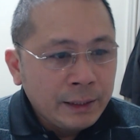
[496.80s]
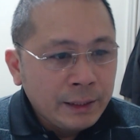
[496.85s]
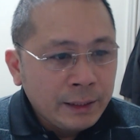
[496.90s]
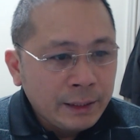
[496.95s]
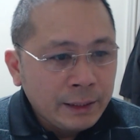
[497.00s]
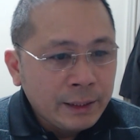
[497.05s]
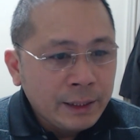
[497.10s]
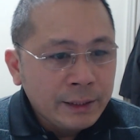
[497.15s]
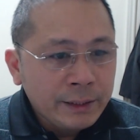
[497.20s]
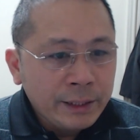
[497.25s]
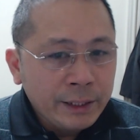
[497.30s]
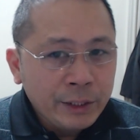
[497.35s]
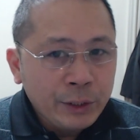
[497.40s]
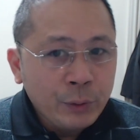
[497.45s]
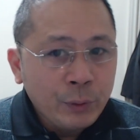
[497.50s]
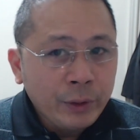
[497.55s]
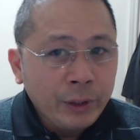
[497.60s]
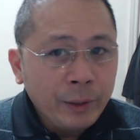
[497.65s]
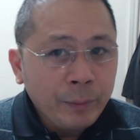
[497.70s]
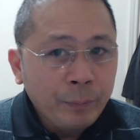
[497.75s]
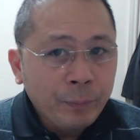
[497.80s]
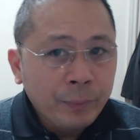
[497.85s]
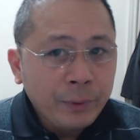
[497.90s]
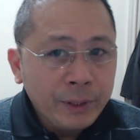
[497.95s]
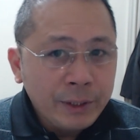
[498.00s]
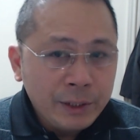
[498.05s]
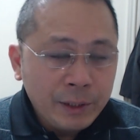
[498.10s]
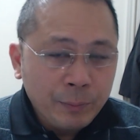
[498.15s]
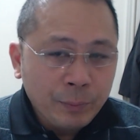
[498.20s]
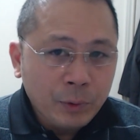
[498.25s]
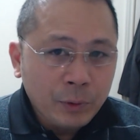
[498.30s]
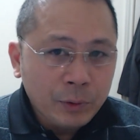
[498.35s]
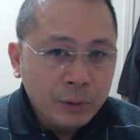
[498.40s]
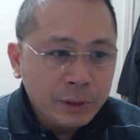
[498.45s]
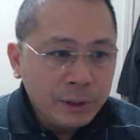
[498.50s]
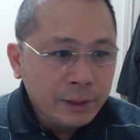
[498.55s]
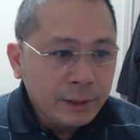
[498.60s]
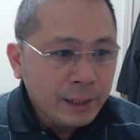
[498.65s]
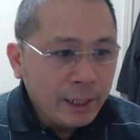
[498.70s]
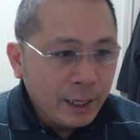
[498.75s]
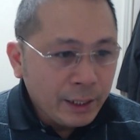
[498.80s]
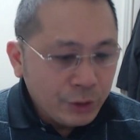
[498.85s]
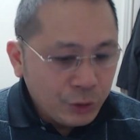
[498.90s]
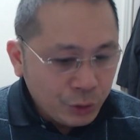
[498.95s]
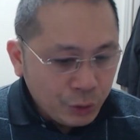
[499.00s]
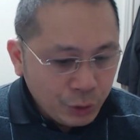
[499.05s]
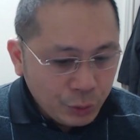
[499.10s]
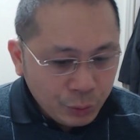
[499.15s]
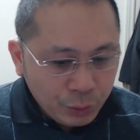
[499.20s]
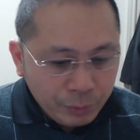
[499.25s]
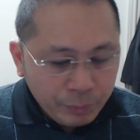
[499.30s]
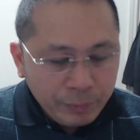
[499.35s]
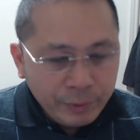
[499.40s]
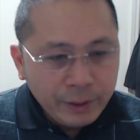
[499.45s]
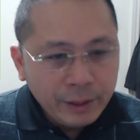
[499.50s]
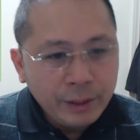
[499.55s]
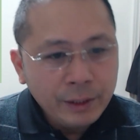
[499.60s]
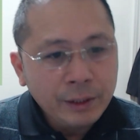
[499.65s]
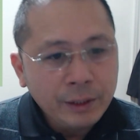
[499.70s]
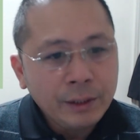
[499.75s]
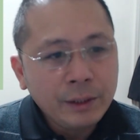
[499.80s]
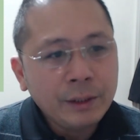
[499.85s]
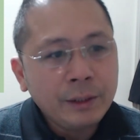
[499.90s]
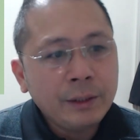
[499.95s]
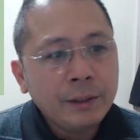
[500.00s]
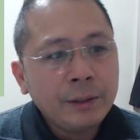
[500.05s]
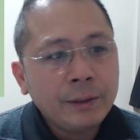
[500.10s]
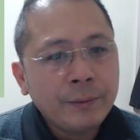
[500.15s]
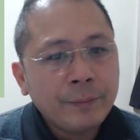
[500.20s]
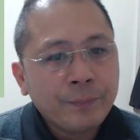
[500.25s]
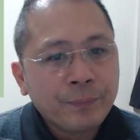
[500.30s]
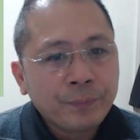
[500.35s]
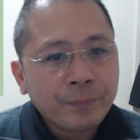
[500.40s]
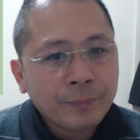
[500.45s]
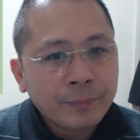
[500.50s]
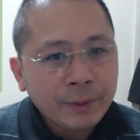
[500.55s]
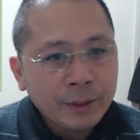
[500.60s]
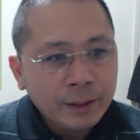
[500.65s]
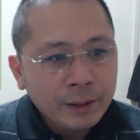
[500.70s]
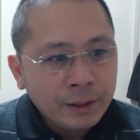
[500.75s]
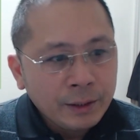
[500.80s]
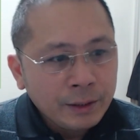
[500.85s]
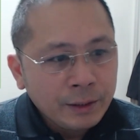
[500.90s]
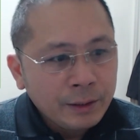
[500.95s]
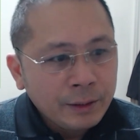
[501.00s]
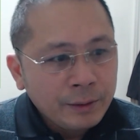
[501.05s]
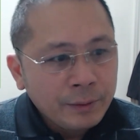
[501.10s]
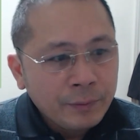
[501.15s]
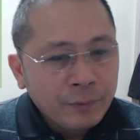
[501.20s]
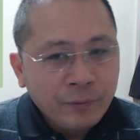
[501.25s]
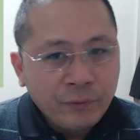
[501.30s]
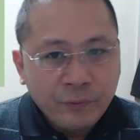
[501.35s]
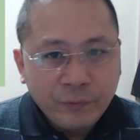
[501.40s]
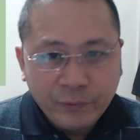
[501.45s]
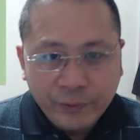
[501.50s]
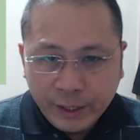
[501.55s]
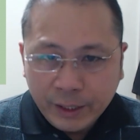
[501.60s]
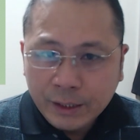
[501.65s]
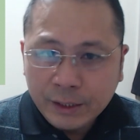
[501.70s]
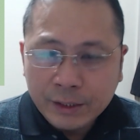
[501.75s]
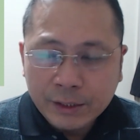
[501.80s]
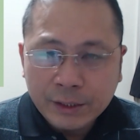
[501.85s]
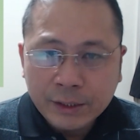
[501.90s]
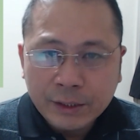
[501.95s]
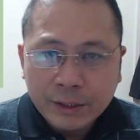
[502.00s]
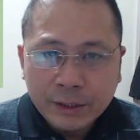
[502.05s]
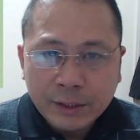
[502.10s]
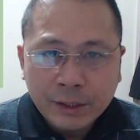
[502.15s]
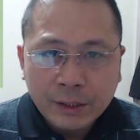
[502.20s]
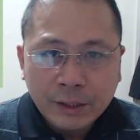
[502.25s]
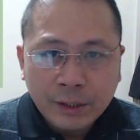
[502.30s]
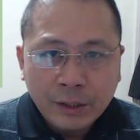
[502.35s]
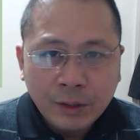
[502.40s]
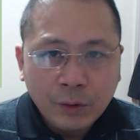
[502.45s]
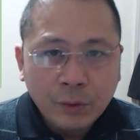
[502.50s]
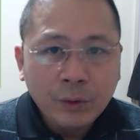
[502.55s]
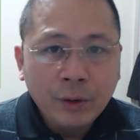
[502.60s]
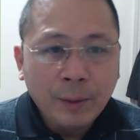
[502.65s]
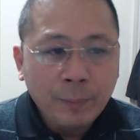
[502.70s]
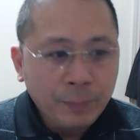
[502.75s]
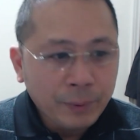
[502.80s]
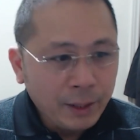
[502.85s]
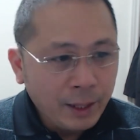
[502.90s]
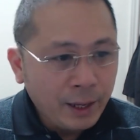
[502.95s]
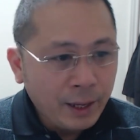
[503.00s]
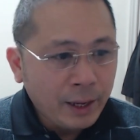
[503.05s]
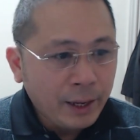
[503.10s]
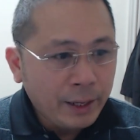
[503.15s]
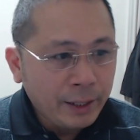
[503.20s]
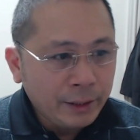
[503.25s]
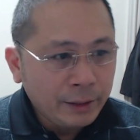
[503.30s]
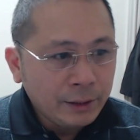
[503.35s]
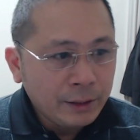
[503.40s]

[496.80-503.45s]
the security principles that should be fixed or applied